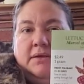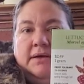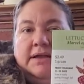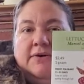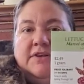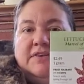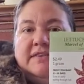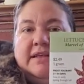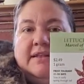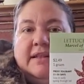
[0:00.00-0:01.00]
I know I just
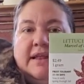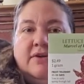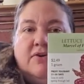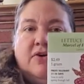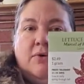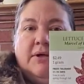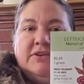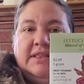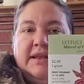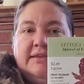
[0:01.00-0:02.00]
said that I don't grow much
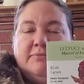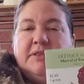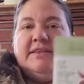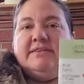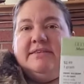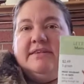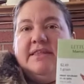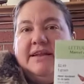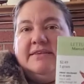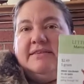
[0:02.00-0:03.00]
lettuce, but this is a
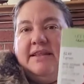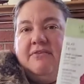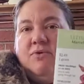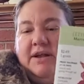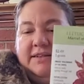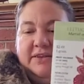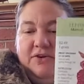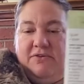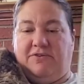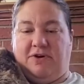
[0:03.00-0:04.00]
lettuce that I've wanted to
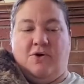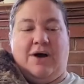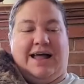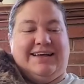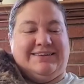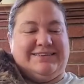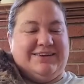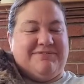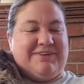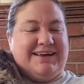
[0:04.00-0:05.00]
grow for a while, so
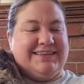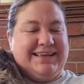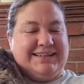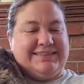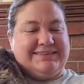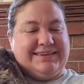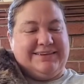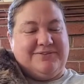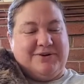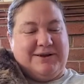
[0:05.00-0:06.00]
I finally got the
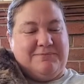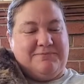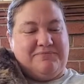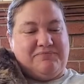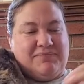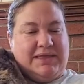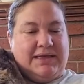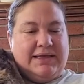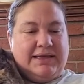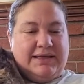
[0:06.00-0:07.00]
seeds for it.
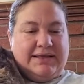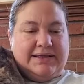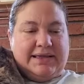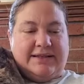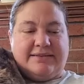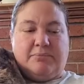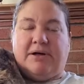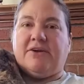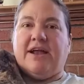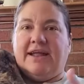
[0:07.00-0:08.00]
It's a
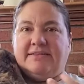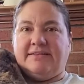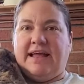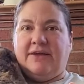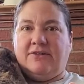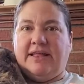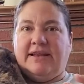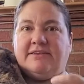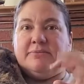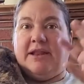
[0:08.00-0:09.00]
butterhead style
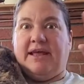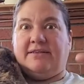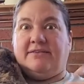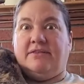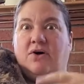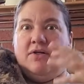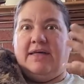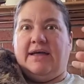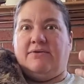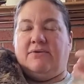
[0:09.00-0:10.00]
lettuce, but it has all
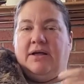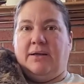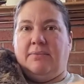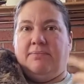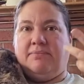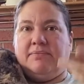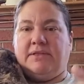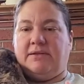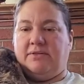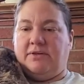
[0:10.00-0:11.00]
that,
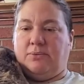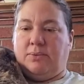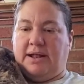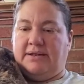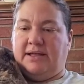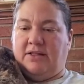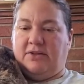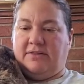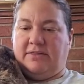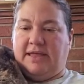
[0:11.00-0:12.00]
the red
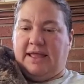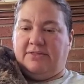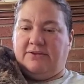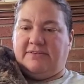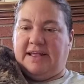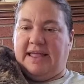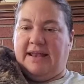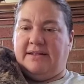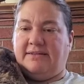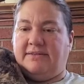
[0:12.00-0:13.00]
color, the
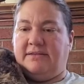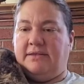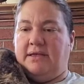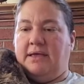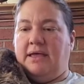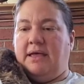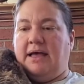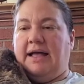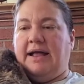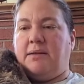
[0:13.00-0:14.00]
anthocyanins.
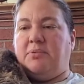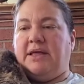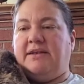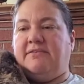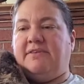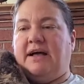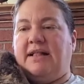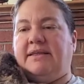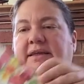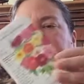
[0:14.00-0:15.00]
I got a blend of
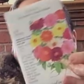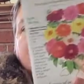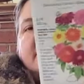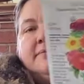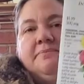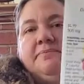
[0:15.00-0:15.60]
dahlias.